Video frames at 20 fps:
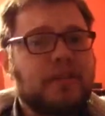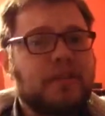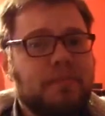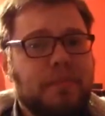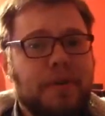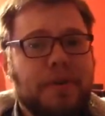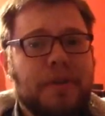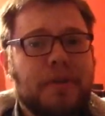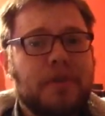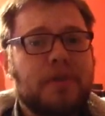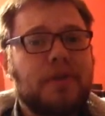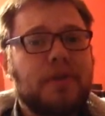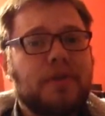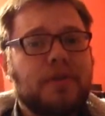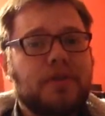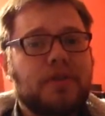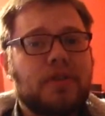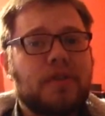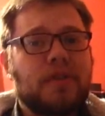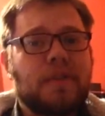the mother
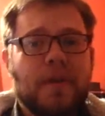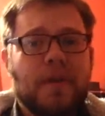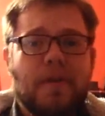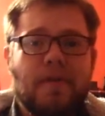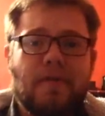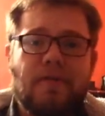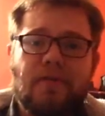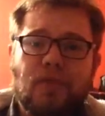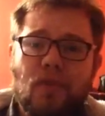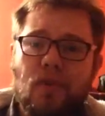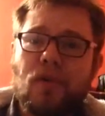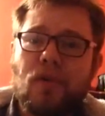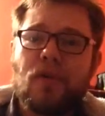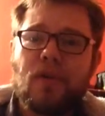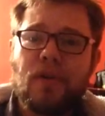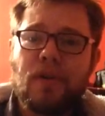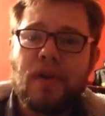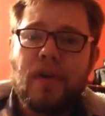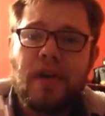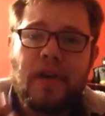does
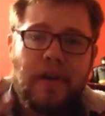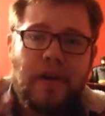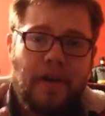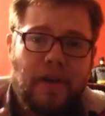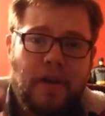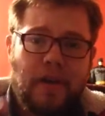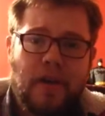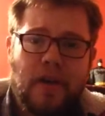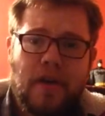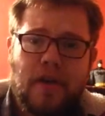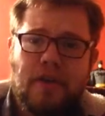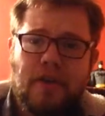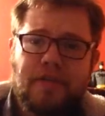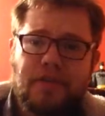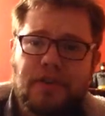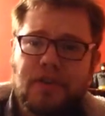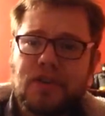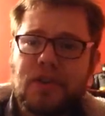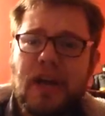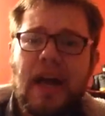for
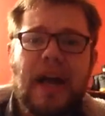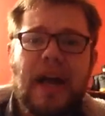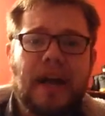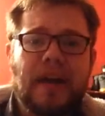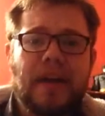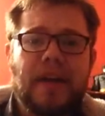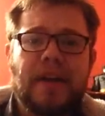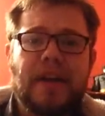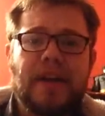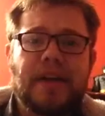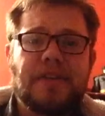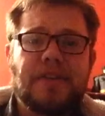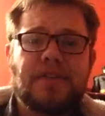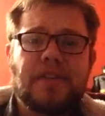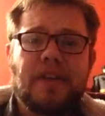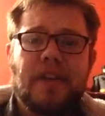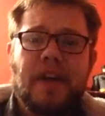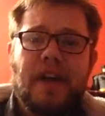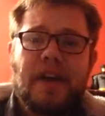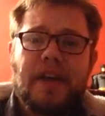for Jack is,
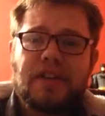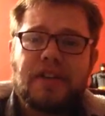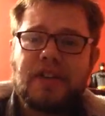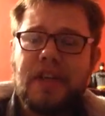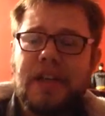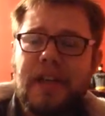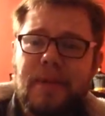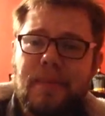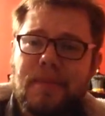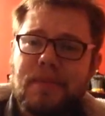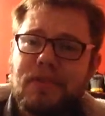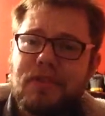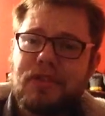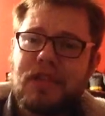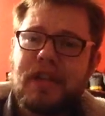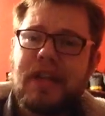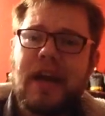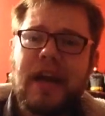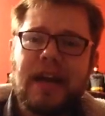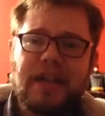She
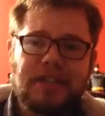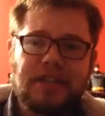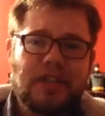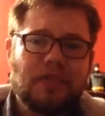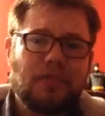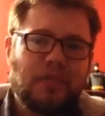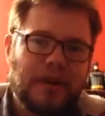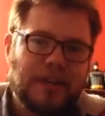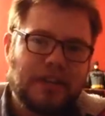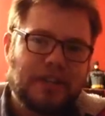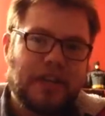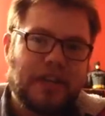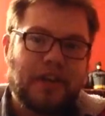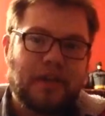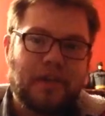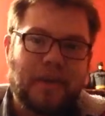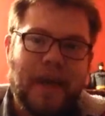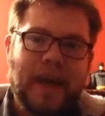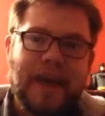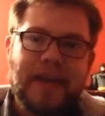she has it where she
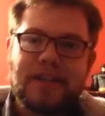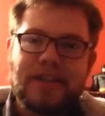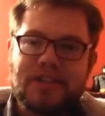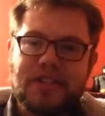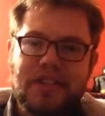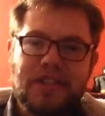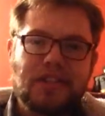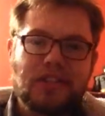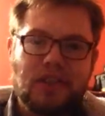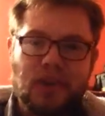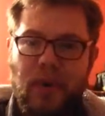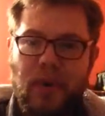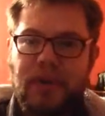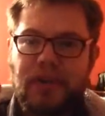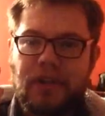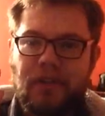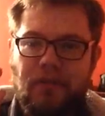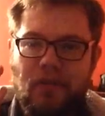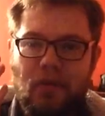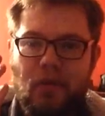creates this
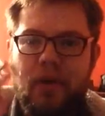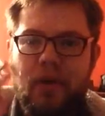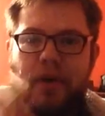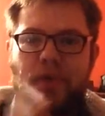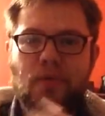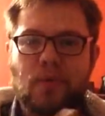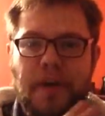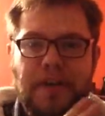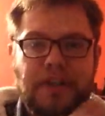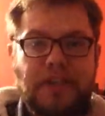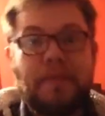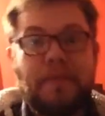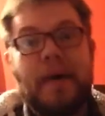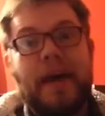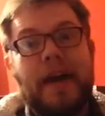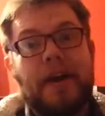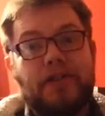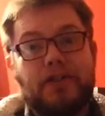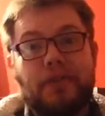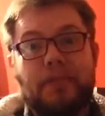kind of a world where she
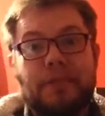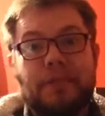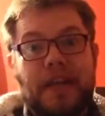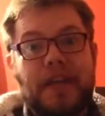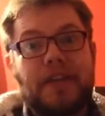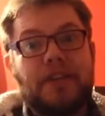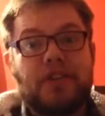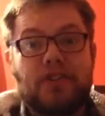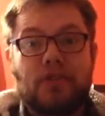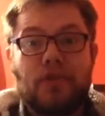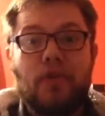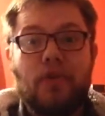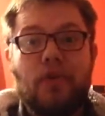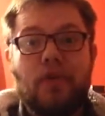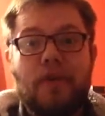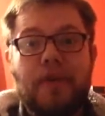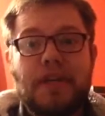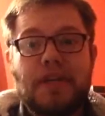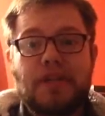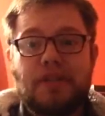makes up these
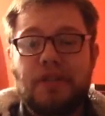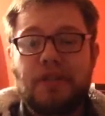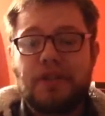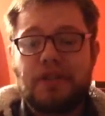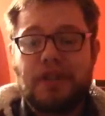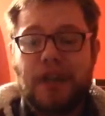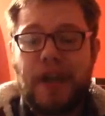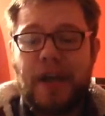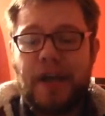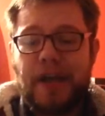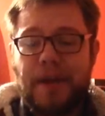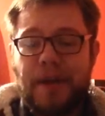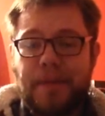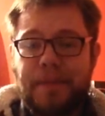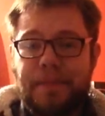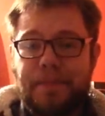stories for Jack,